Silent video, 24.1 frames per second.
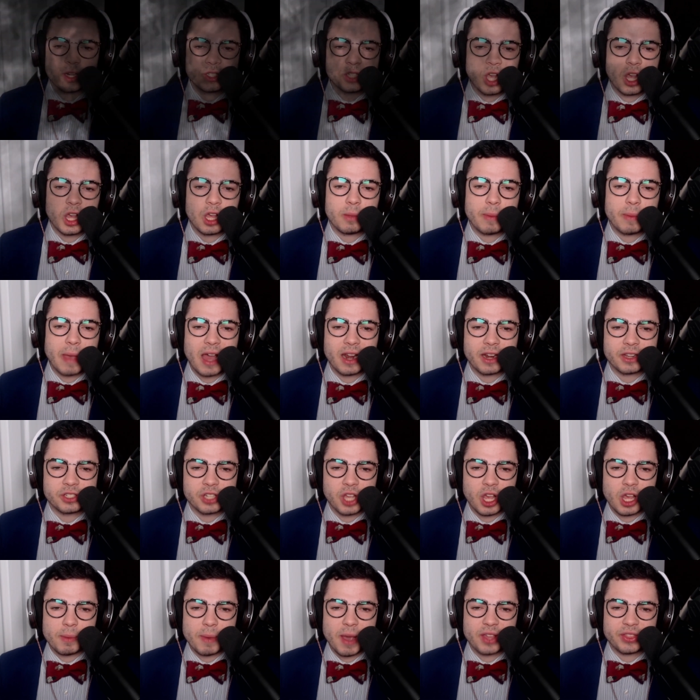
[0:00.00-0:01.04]
all about. It's
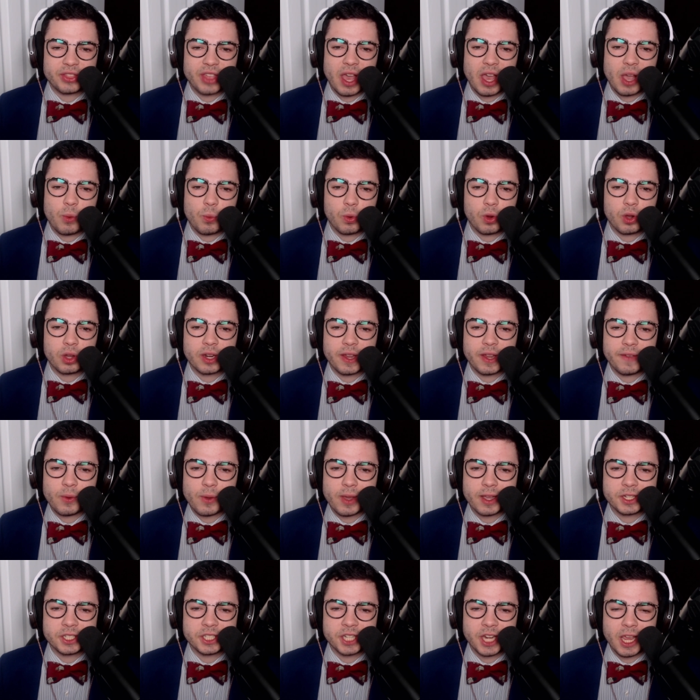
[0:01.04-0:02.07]
all about that World
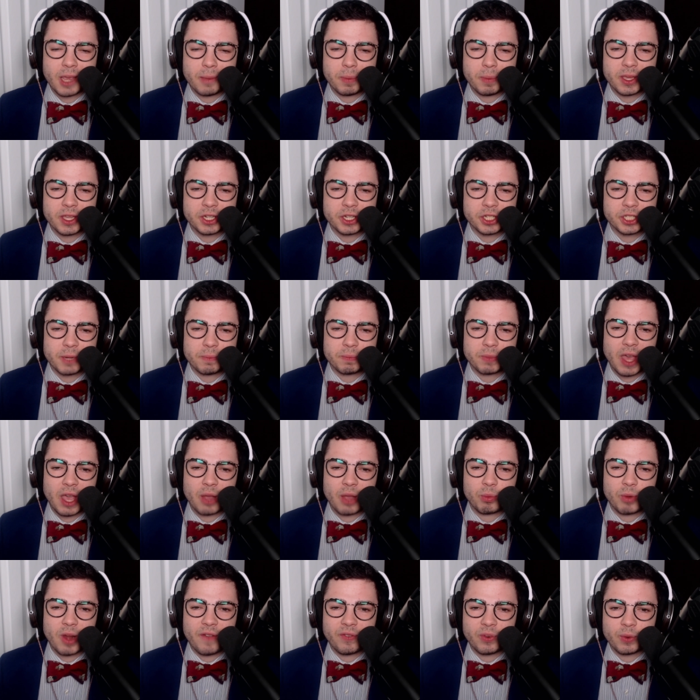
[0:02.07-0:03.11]
Heavyweight Championship that
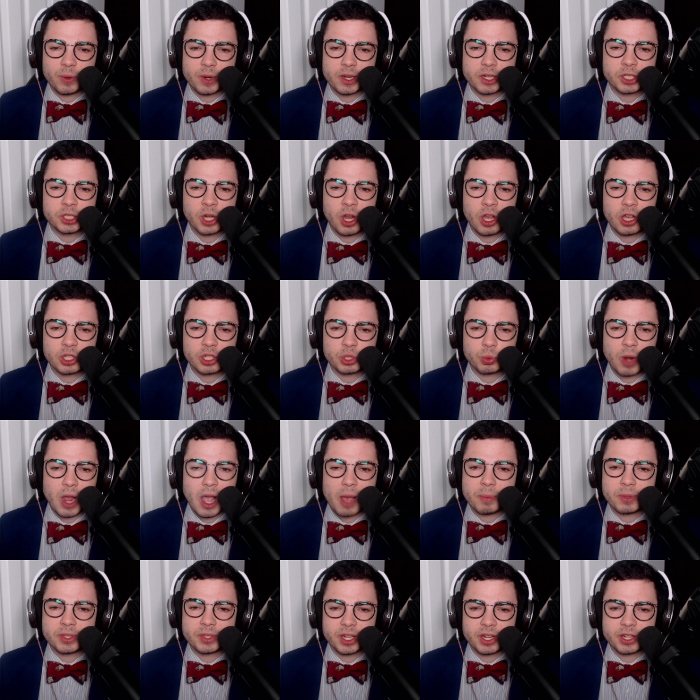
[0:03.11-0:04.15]
referee Charles
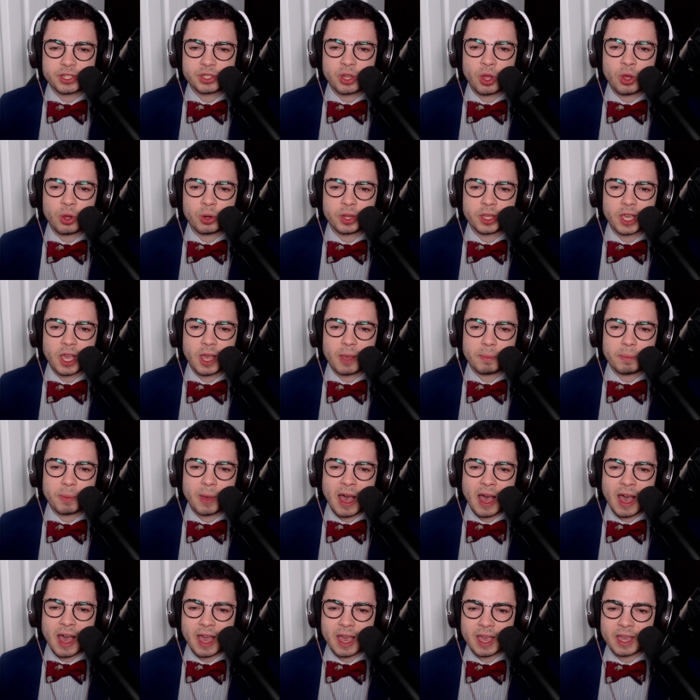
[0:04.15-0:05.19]
Robinson is holding up
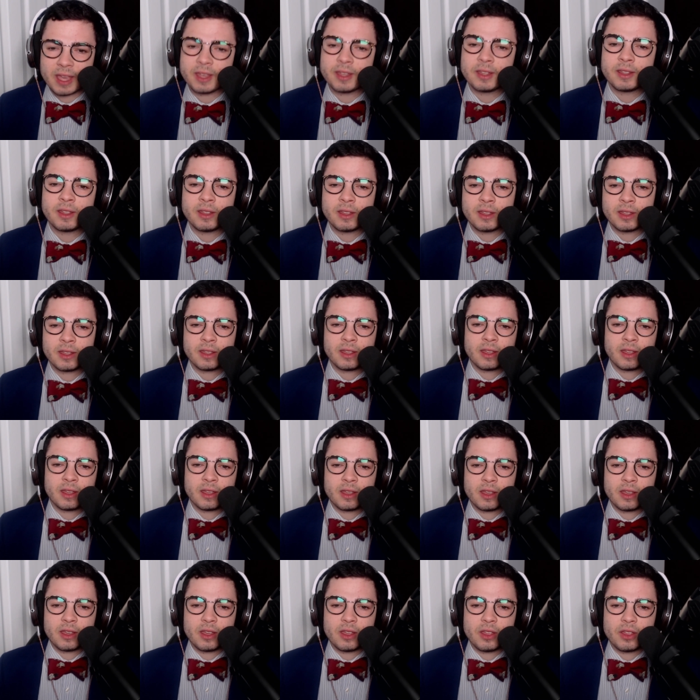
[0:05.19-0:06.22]
high.
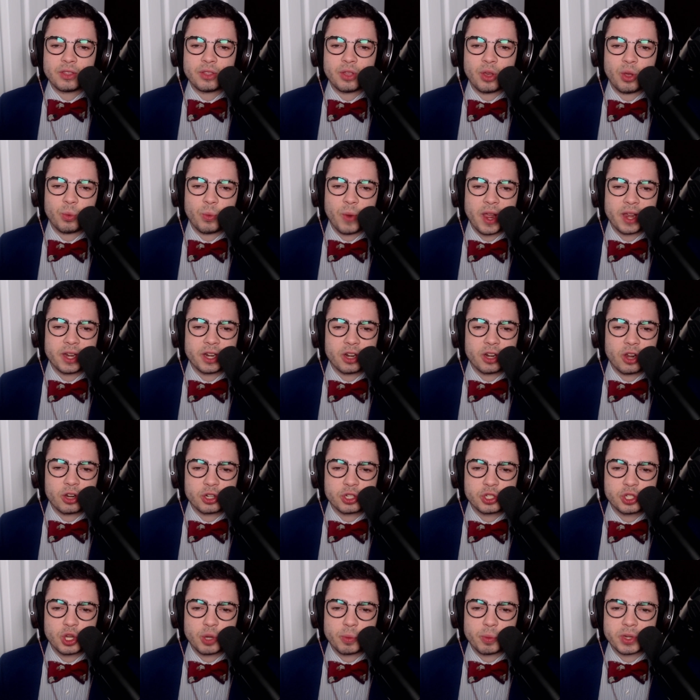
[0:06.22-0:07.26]
The Rated R
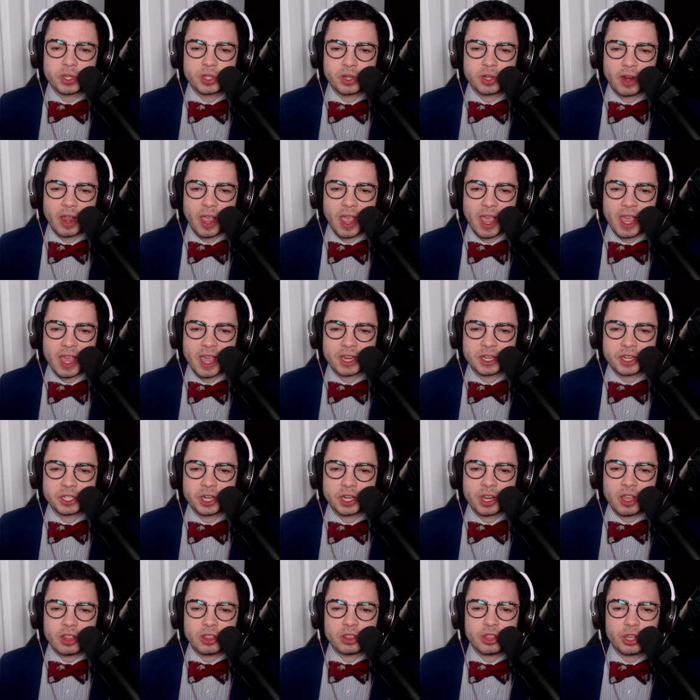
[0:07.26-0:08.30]
superstar Edge
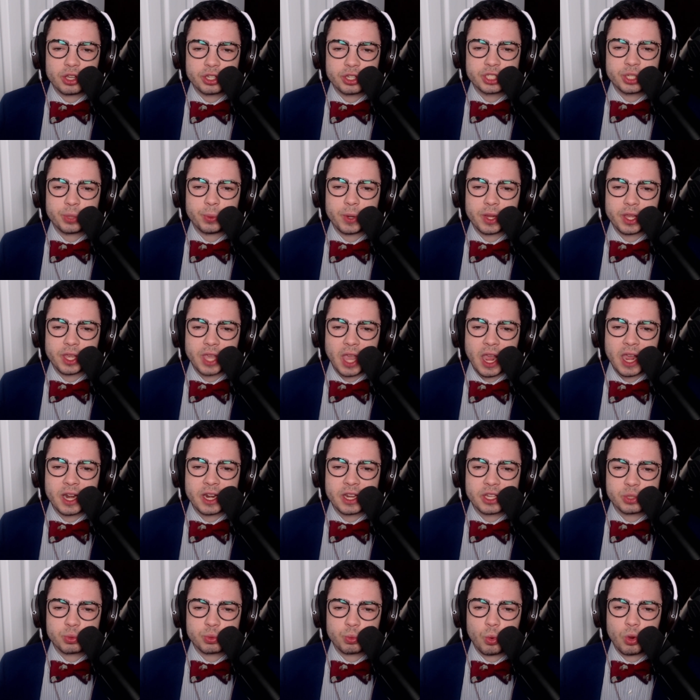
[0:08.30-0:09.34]
looks to regain
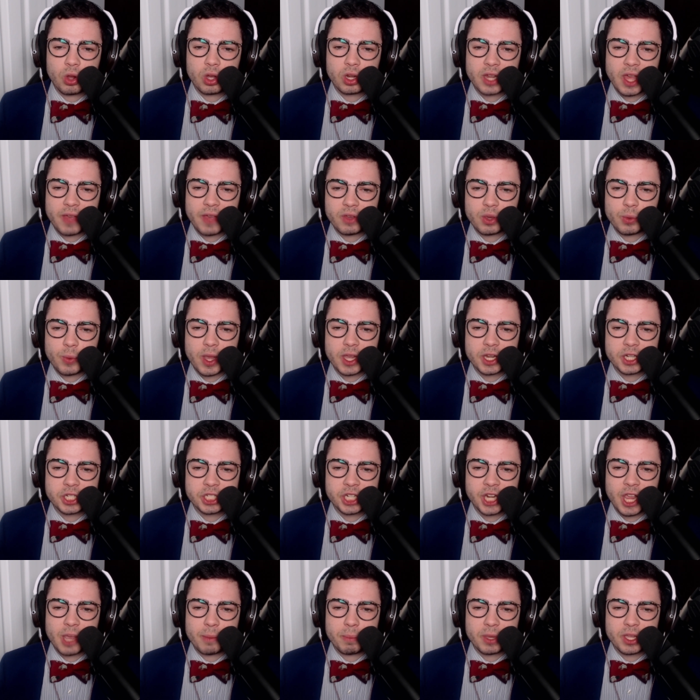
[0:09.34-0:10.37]
his World Heavyweight
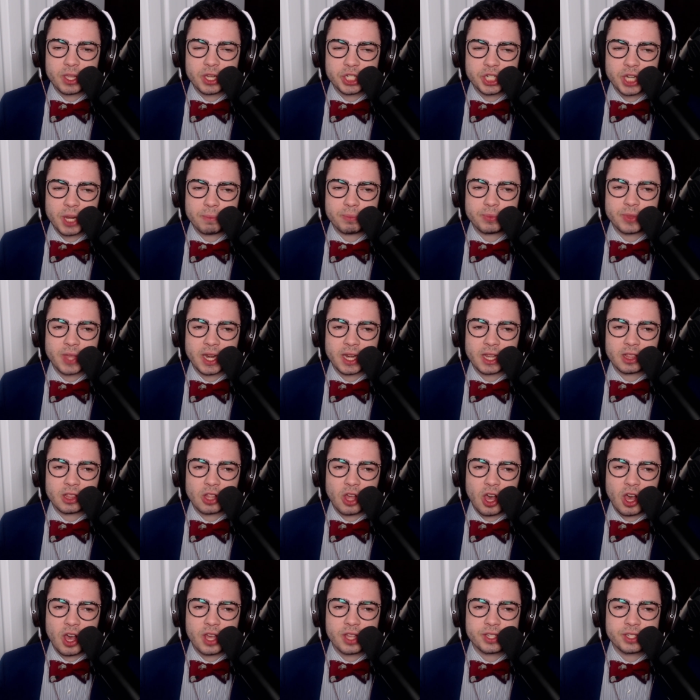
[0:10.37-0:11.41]
Championship that he
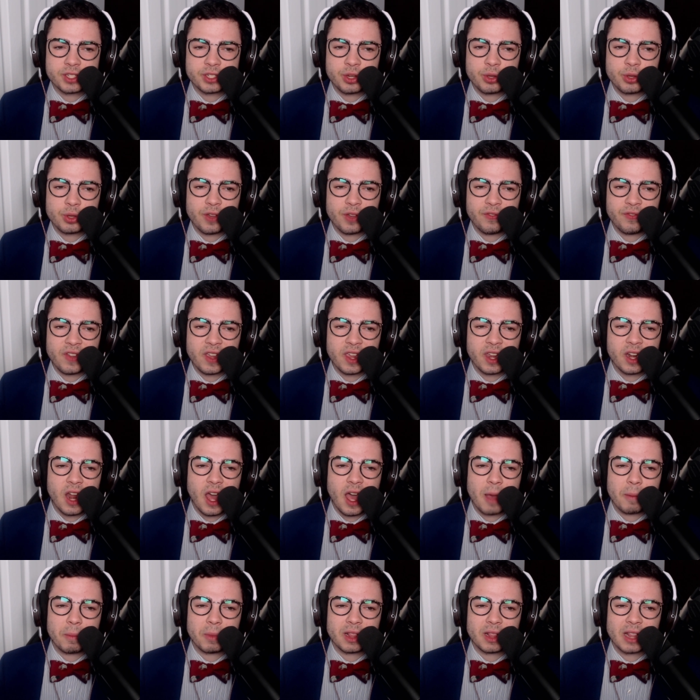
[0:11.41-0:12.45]
lost to the
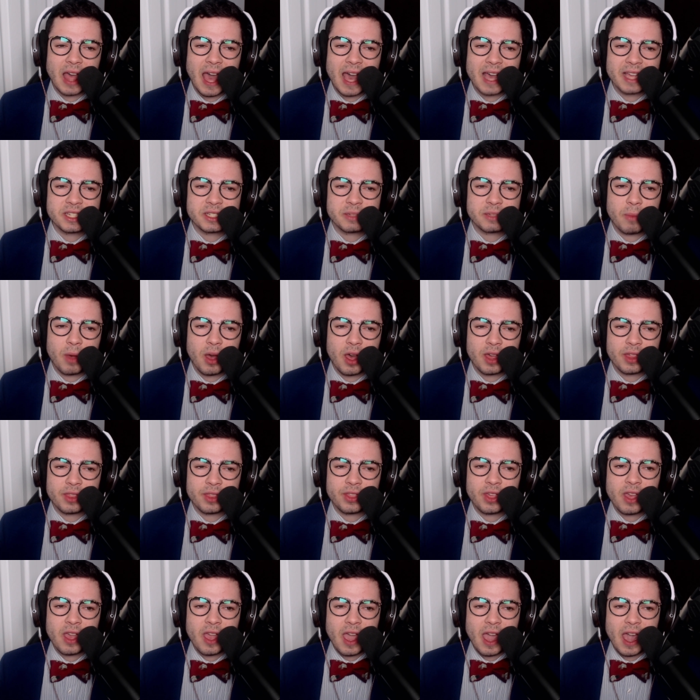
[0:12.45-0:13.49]
Phenom last month
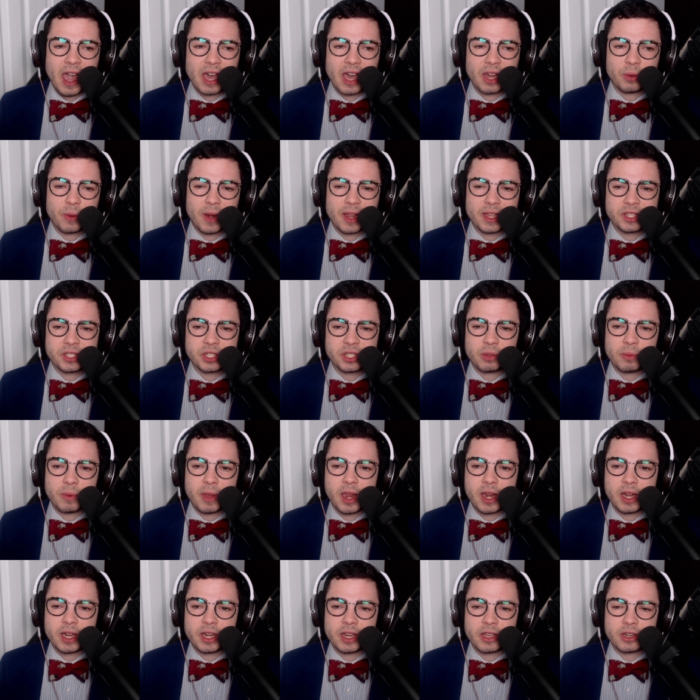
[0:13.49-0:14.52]
at
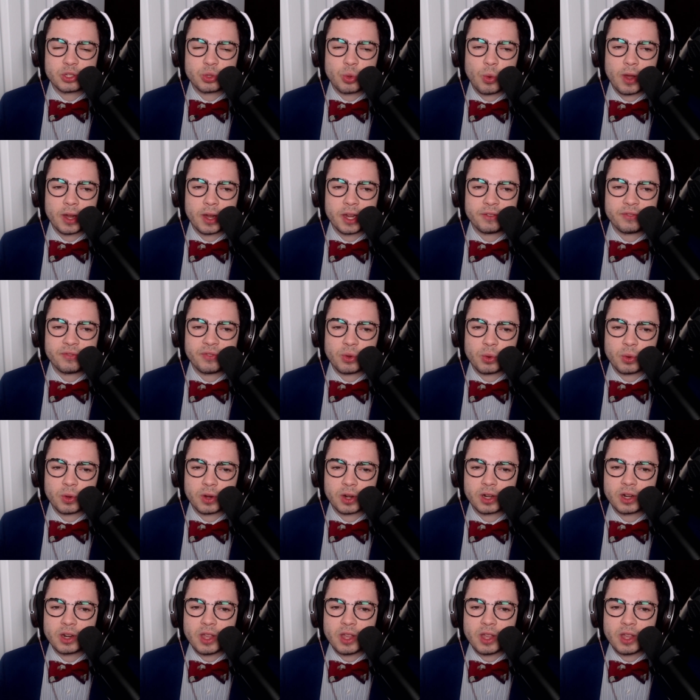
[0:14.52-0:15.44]
WrestleMania 24.